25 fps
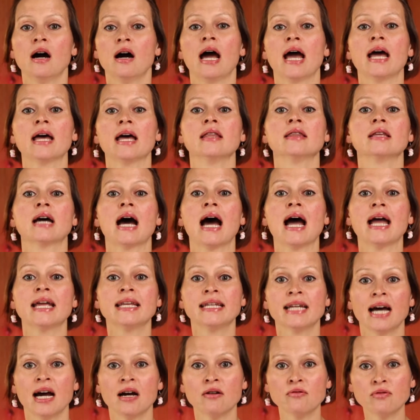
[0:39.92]
And I
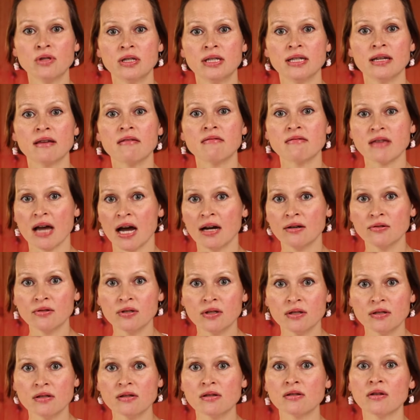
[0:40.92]
now see
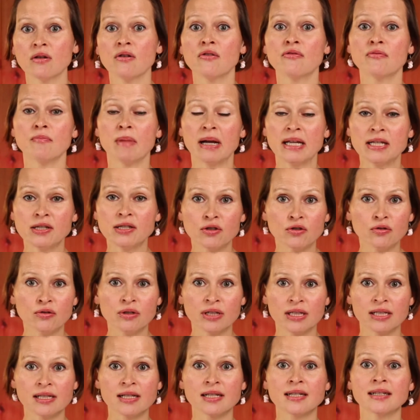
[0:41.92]
thousands of my
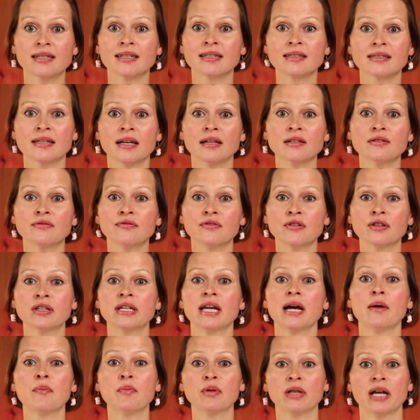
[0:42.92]
students successfully
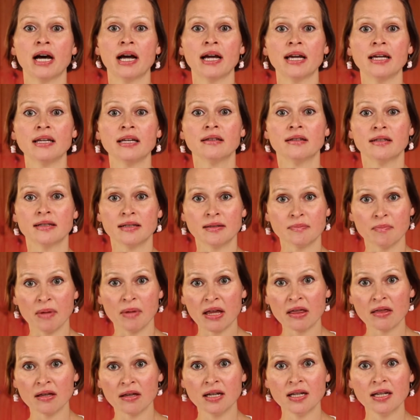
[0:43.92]
apply this
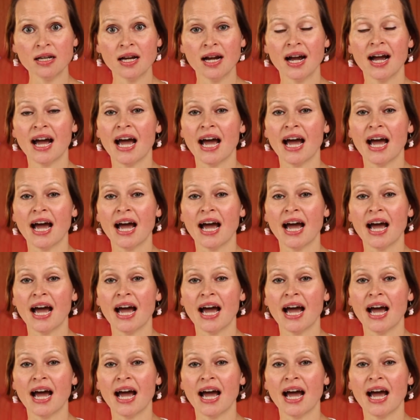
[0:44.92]
method